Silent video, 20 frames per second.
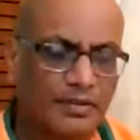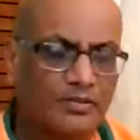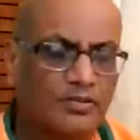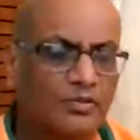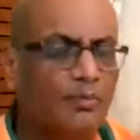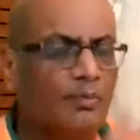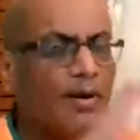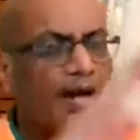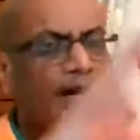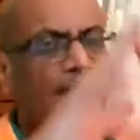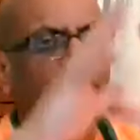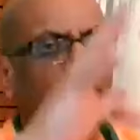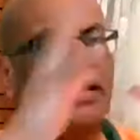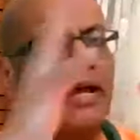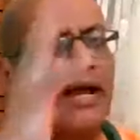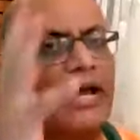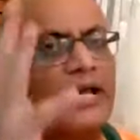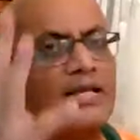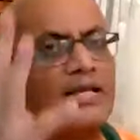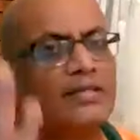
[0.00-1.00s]
So mind
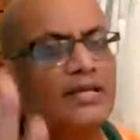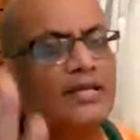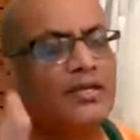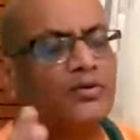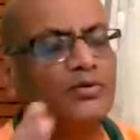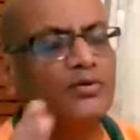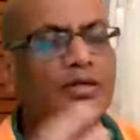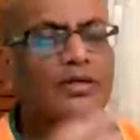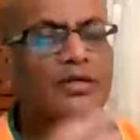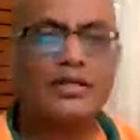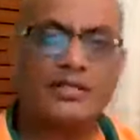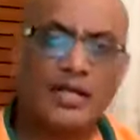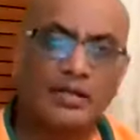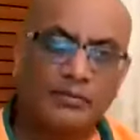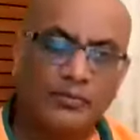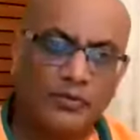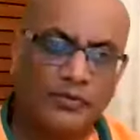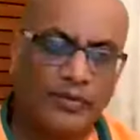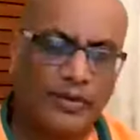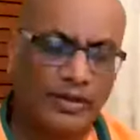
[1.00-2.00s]
as a unit is
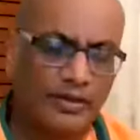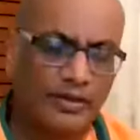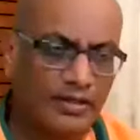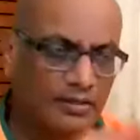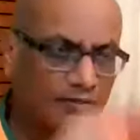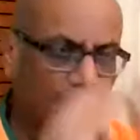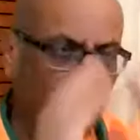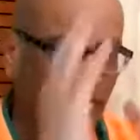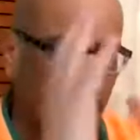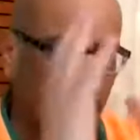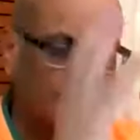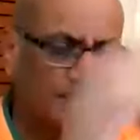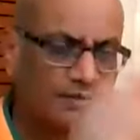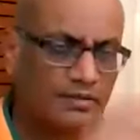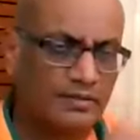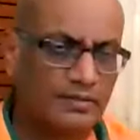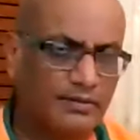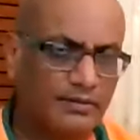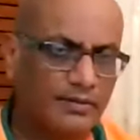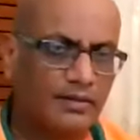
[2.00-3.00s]
unmoving, it is
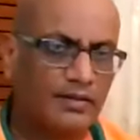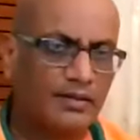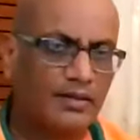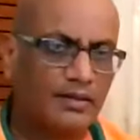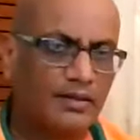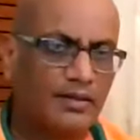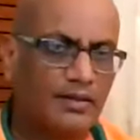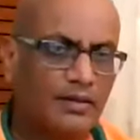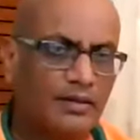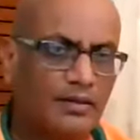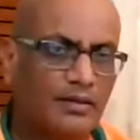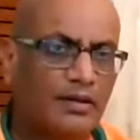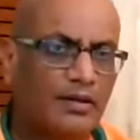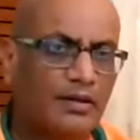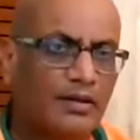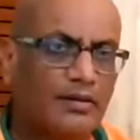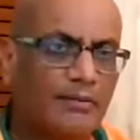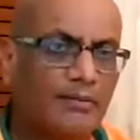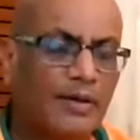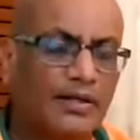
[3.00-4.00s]
focused.
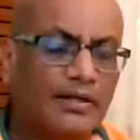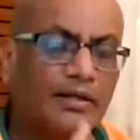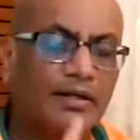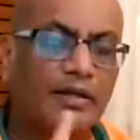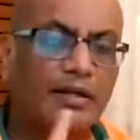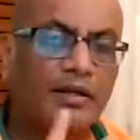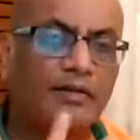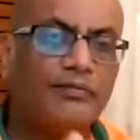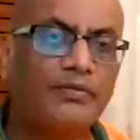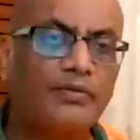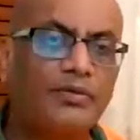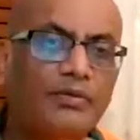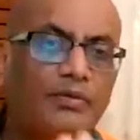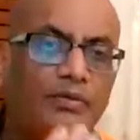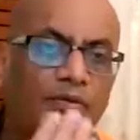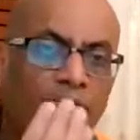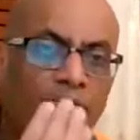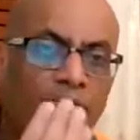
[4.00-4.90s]
But if you